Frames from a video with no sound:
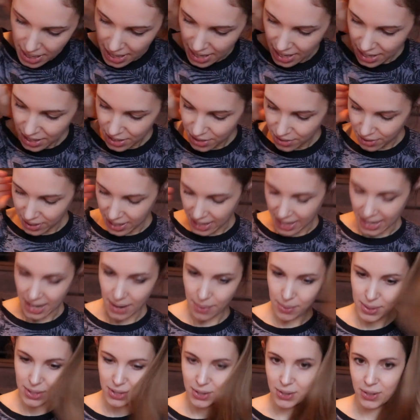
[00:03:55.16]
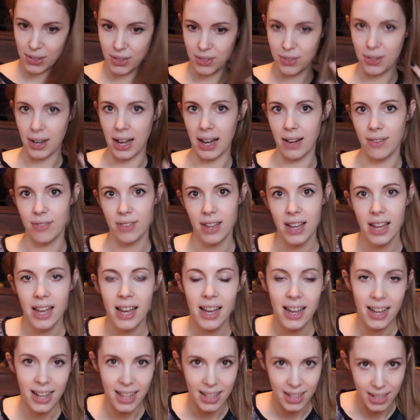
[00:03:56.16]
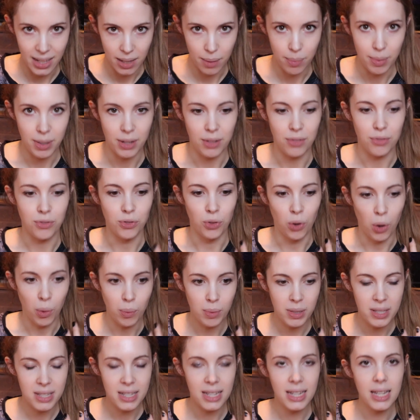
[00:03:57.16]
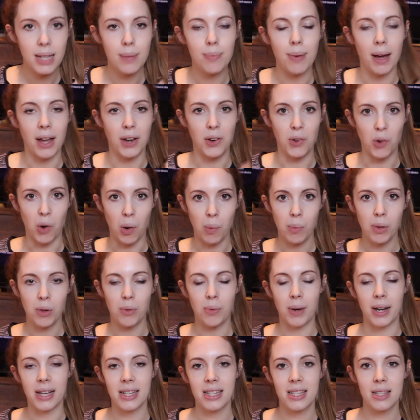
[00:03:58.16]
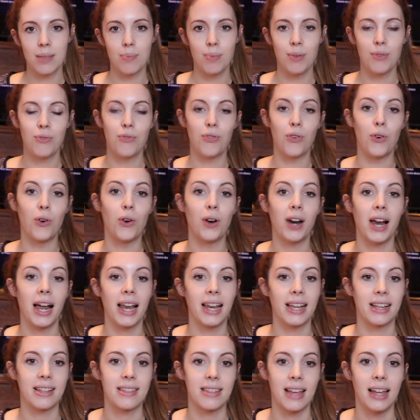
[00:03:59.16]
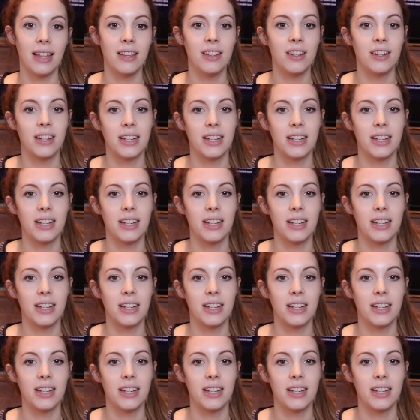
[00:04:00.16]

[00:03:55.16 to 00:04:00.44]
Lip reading: So yeah, that was good to have a little bit of normal sleep and normal rest before Alexander